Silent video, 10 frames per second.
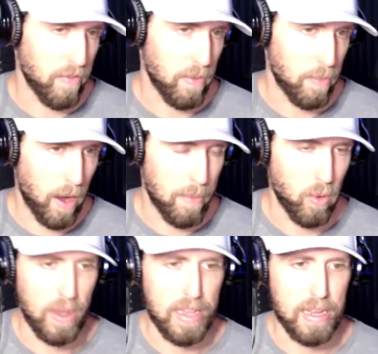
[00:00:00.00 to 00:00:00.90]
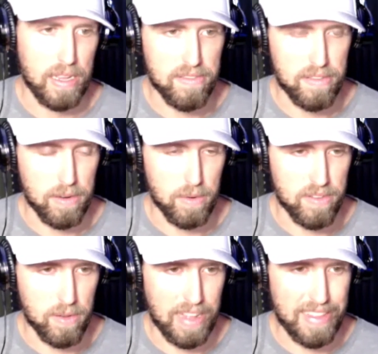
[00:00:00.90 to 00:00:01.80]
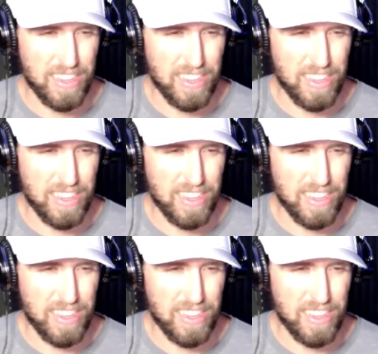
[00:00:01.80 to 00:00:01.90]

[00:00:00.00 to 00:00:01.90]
the problem the way it needs to. And so that's